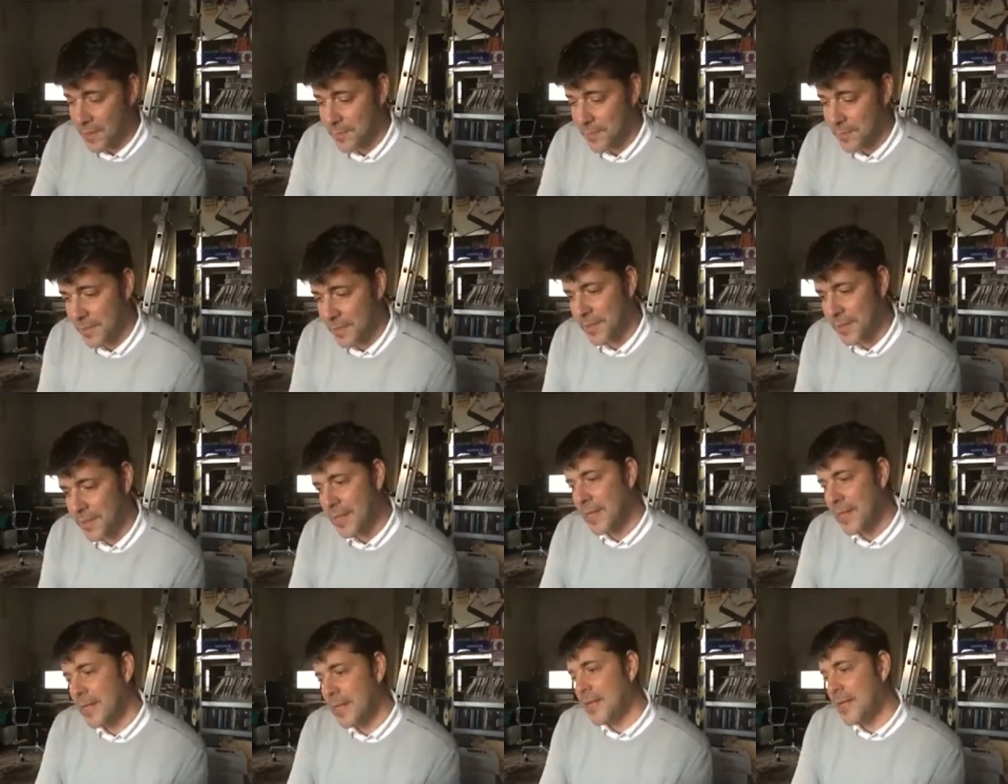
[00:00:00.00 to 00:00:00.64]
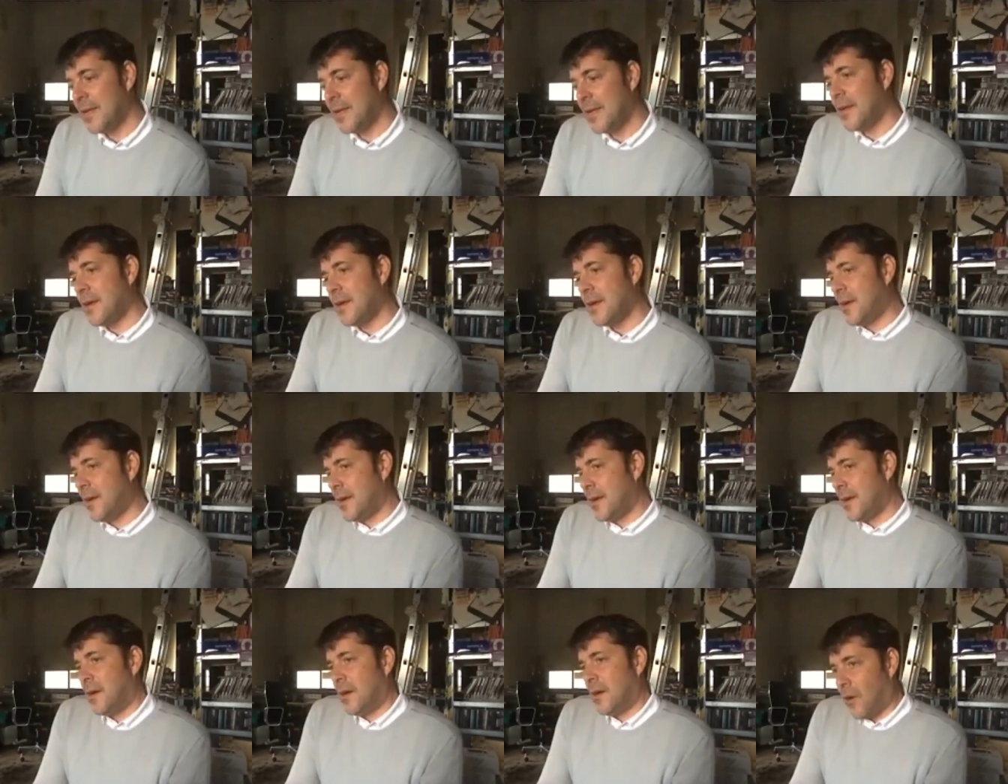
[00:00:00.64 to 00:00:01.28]
I mean,
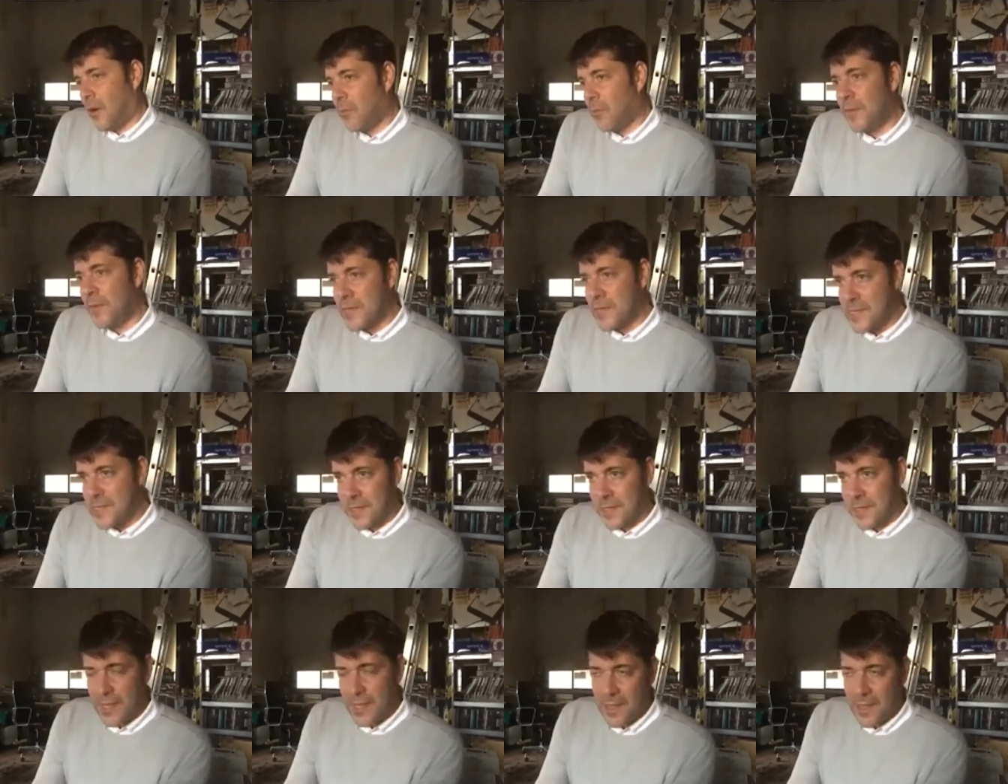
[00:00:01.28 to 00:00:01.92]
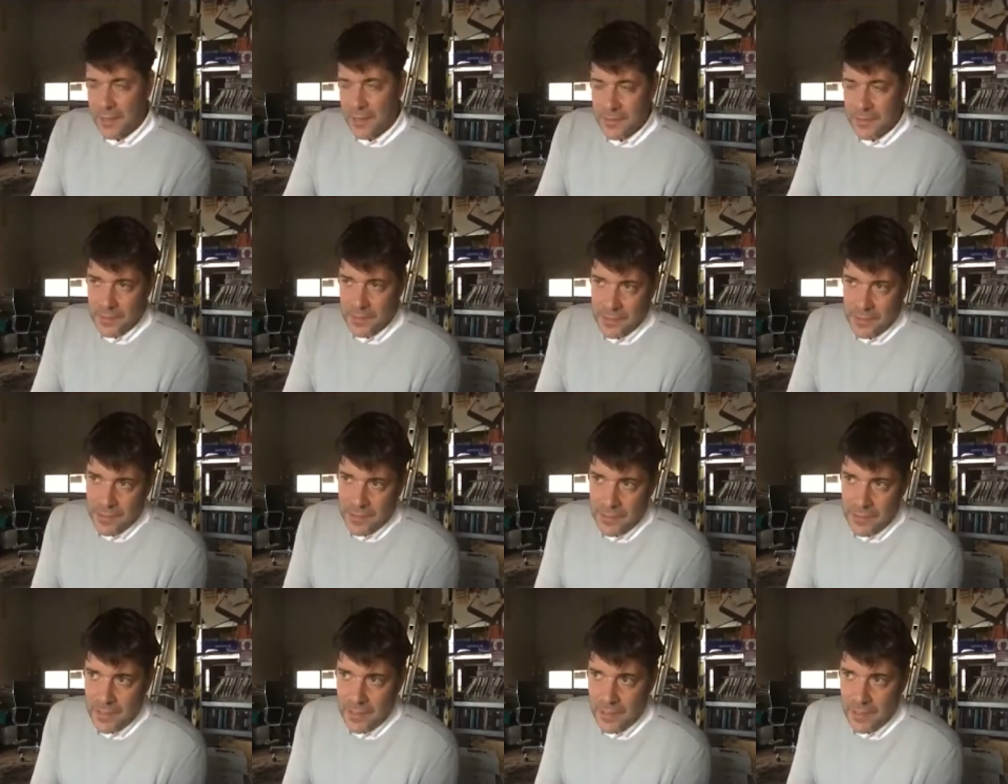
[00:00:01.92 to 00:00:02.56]
obviously, yeah, the,
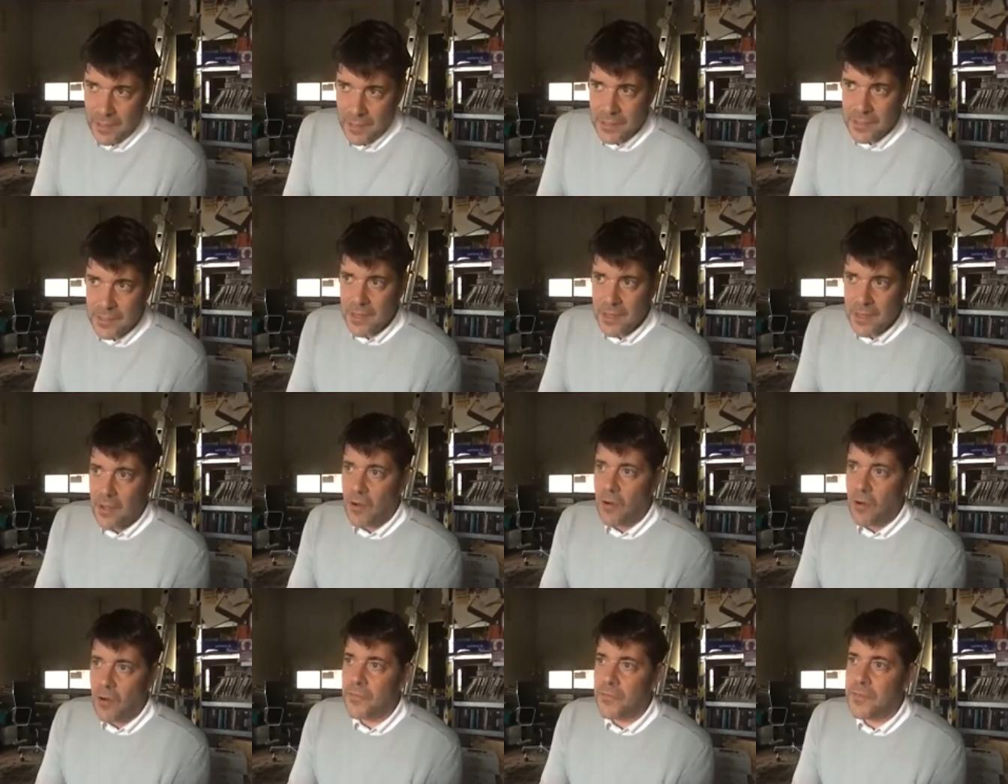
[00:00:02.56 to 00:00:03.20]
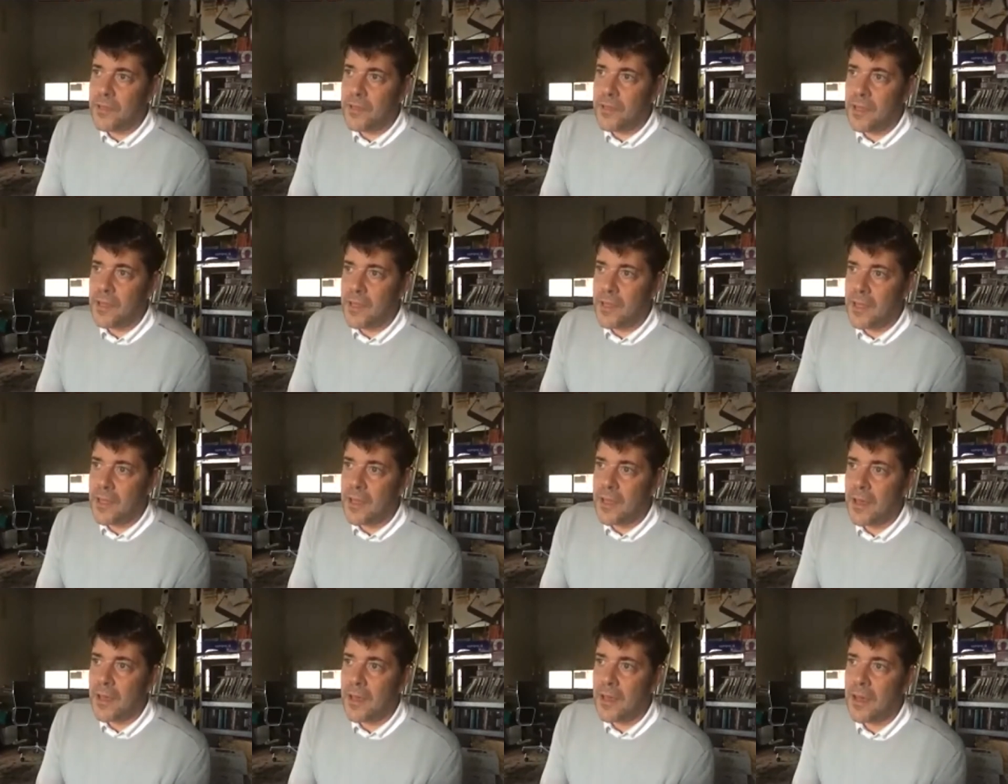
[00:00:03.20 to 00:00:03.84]
the idea of
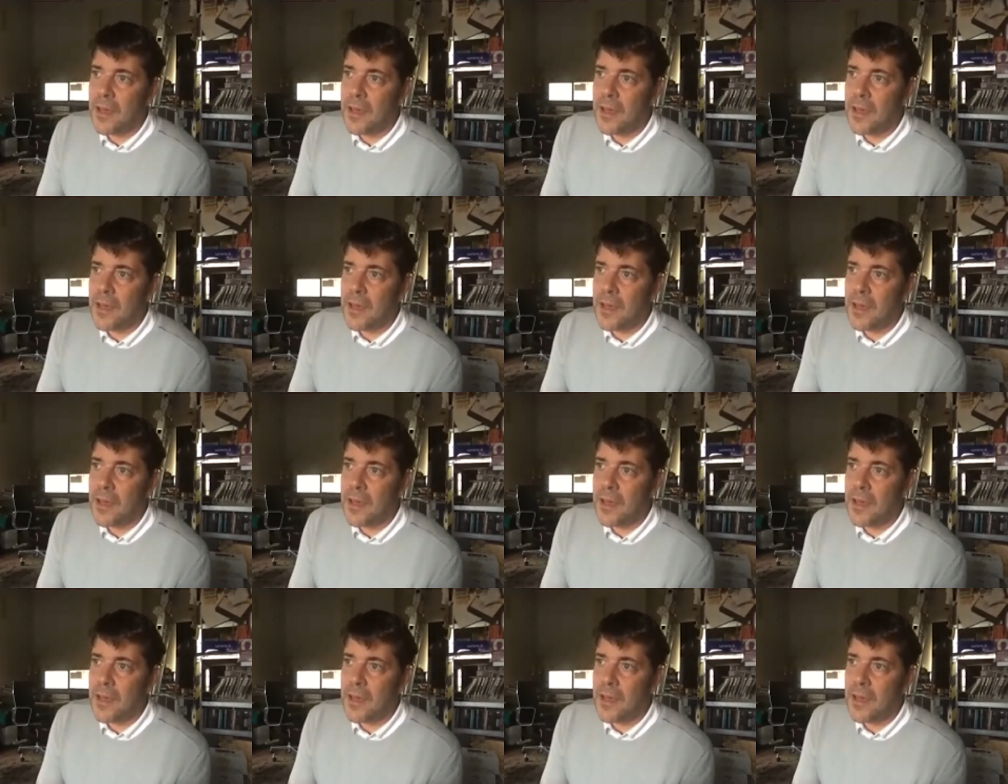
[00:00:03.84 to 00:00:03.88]
the